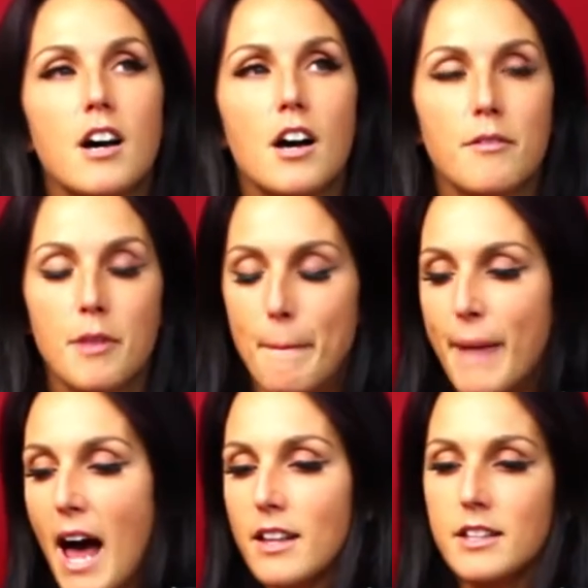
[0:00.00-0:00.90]
the
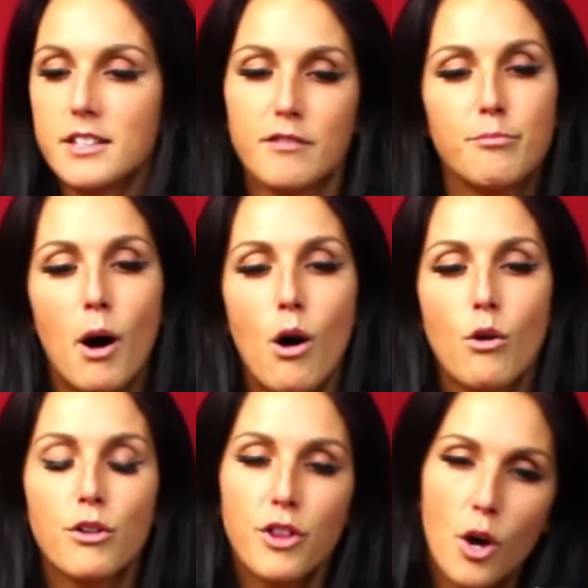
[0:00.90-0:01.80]
balance of
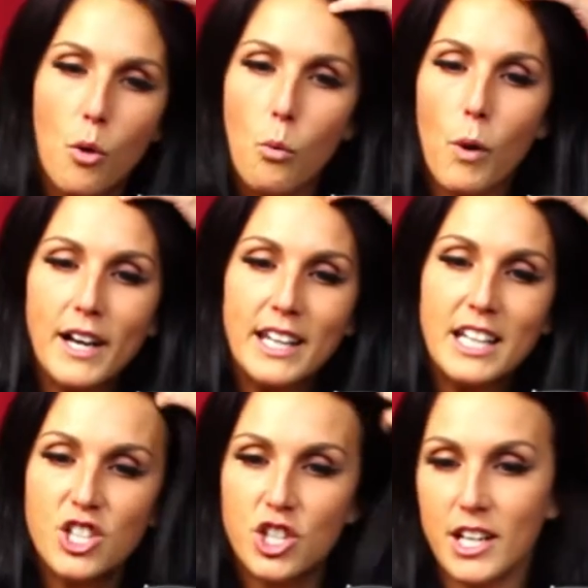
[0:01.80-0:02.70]
both, what
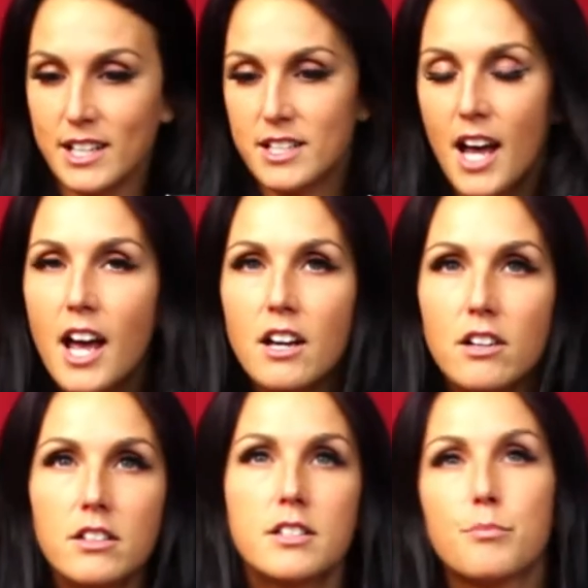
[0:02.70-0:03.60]
each
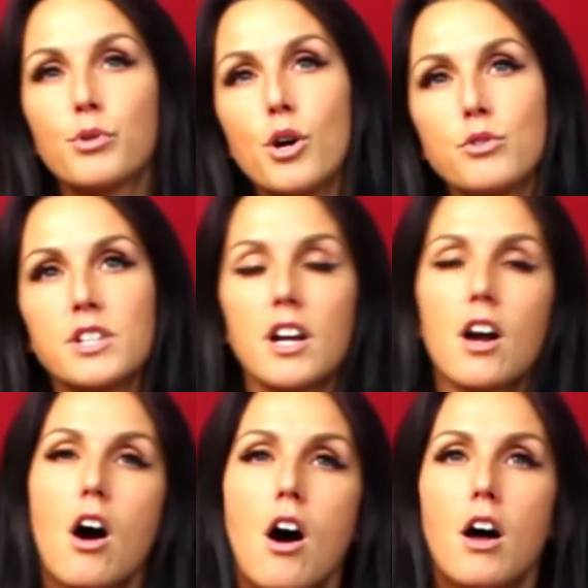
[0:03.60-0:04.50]
entails, pros and
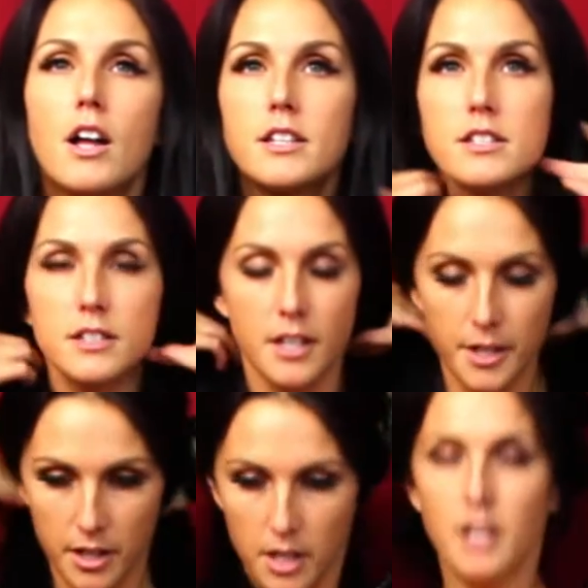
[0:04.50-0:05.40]
cons.
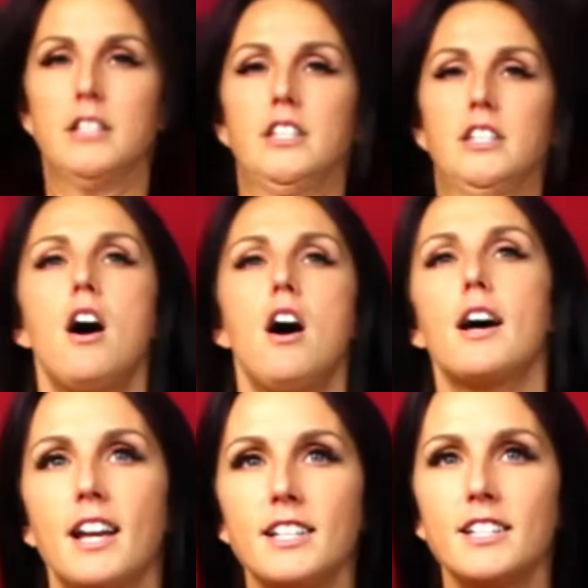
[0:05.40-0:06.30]
It's hot.
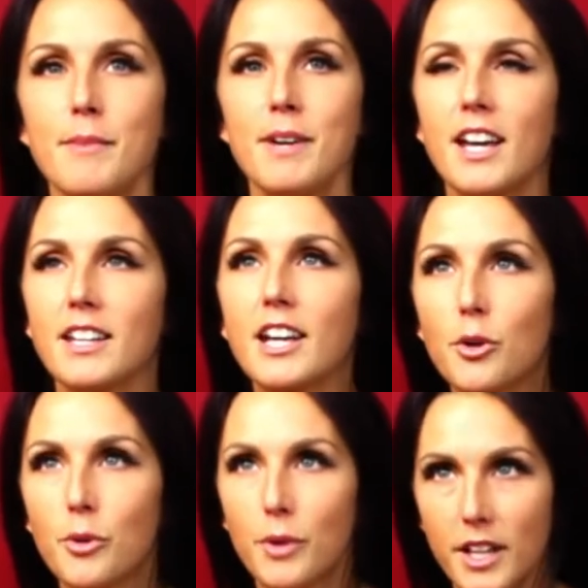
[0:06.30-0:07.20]
Anytime I get like
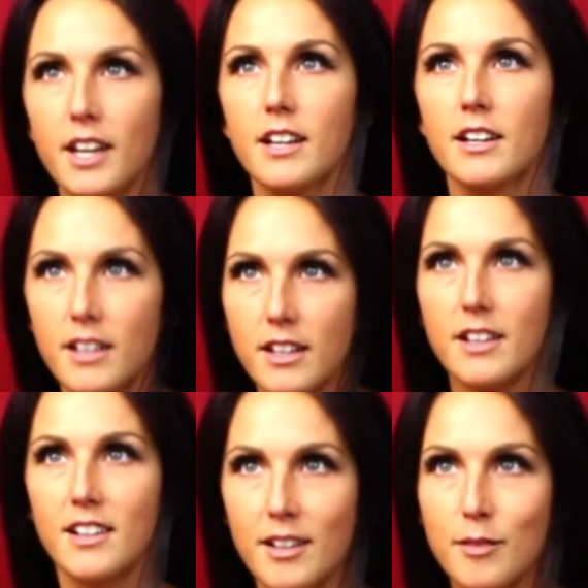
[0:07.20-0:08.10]
a really
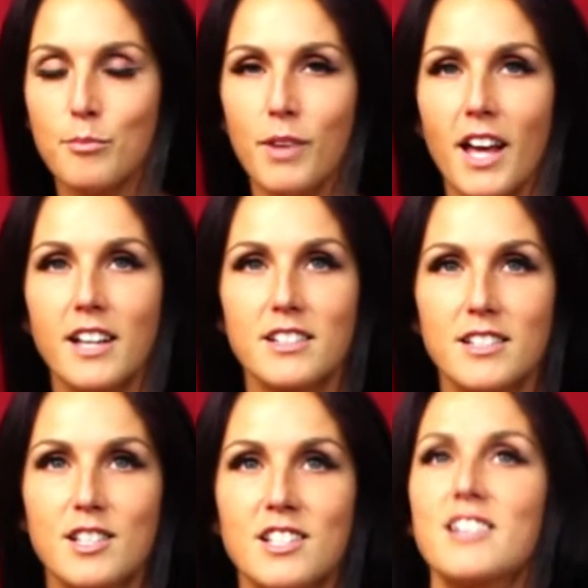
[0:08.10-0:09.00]
like
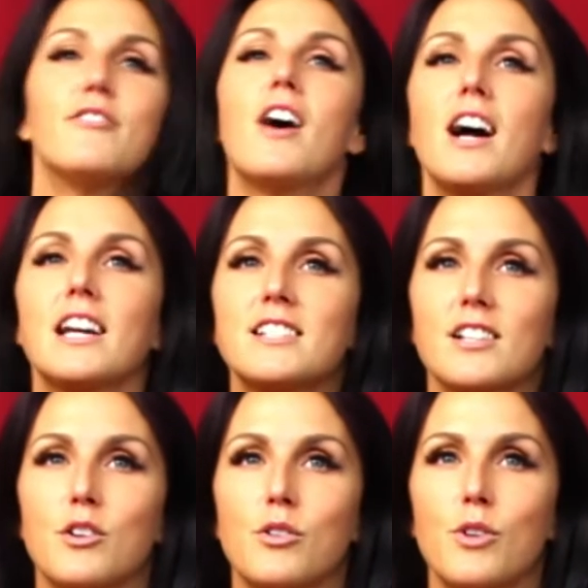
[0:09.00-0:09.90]
divined
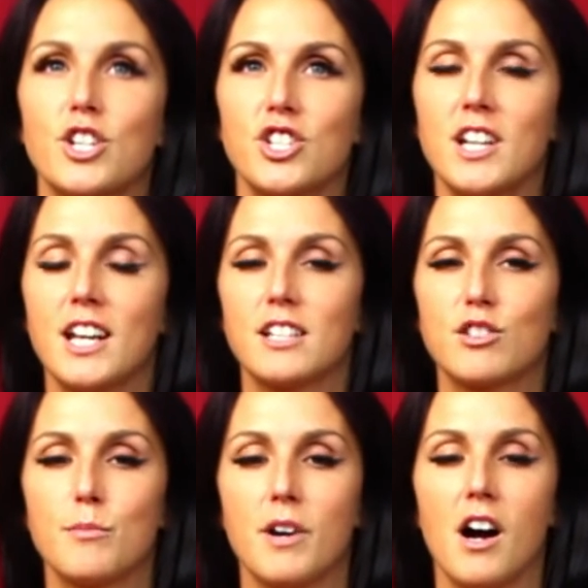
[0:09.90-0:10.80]
question, I get
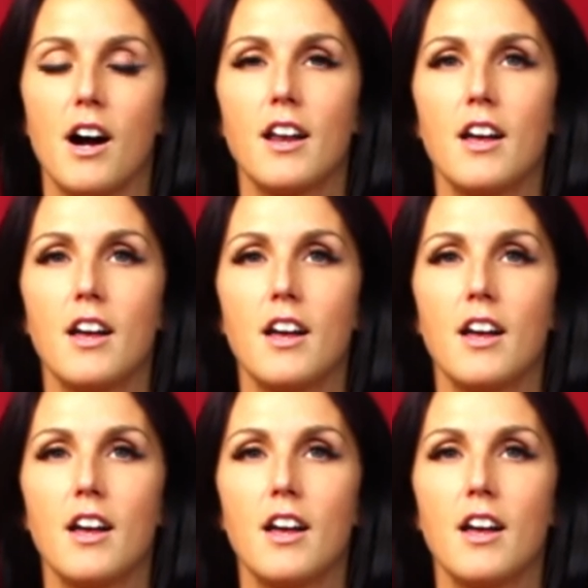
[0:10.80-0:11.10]
super hot.